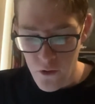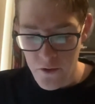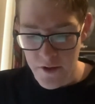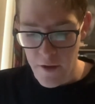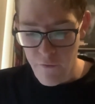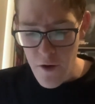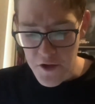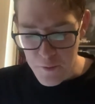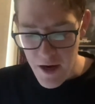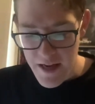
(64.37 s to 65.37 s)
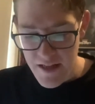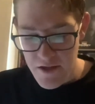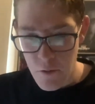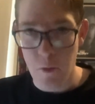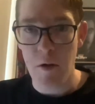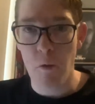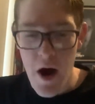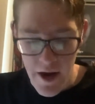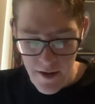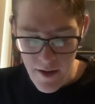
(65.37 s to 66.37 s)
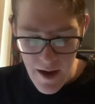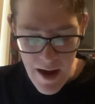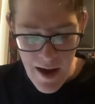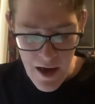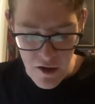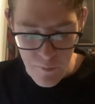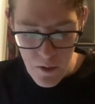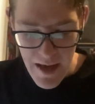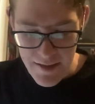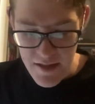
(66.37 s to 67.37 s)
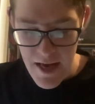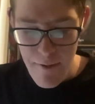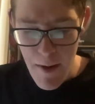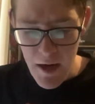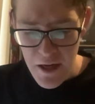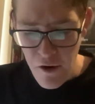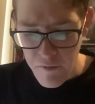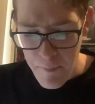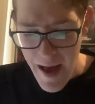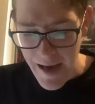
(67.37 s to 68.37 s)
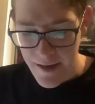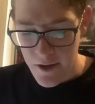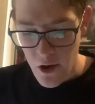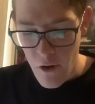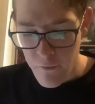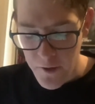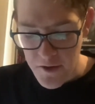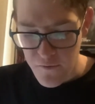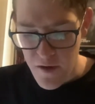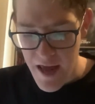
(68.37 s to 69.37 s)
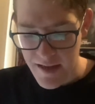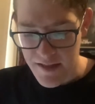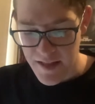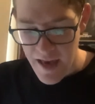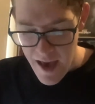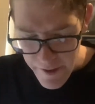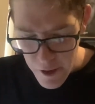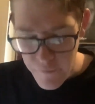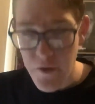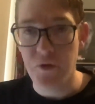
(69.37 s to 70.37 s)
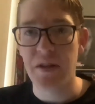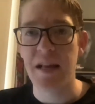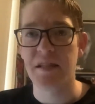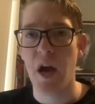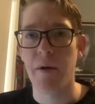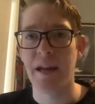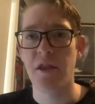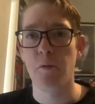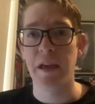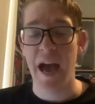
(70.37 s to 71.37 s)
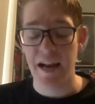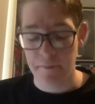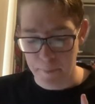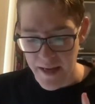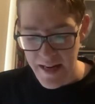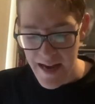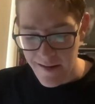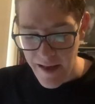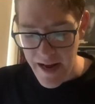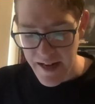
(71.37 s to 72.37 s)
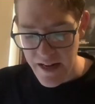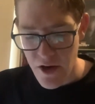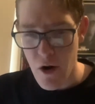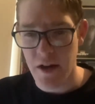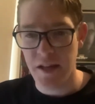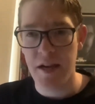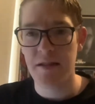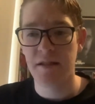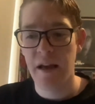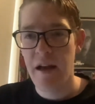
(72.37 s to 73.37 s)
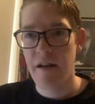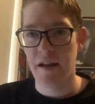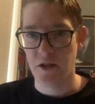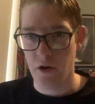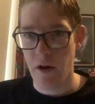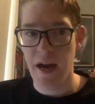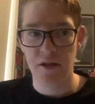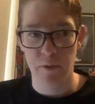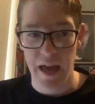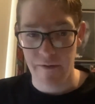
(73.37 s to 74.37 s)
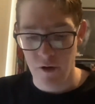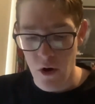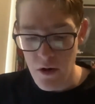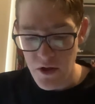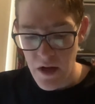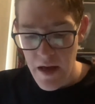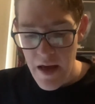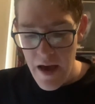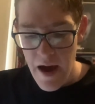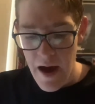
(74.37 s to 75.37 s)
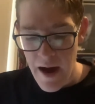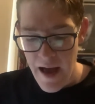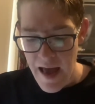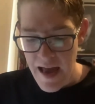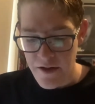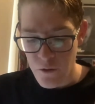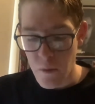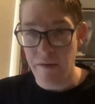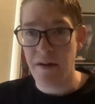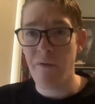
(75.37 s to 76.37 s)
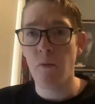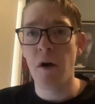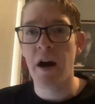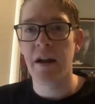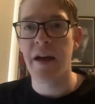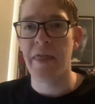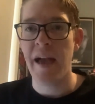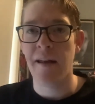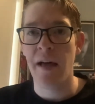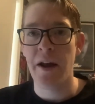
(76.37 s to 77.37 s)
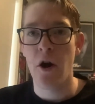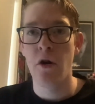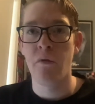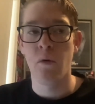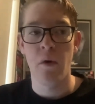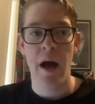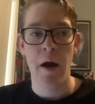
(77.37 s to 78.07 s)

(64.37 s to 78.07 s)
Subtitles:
So the first one is we won, and I've put next to that, monkey off back, confidence for next game. There are a few stats going in that we hadn't beaten Adelaide in 9 years. That's correct, we have not. And we've never won at the Adelaide Oval.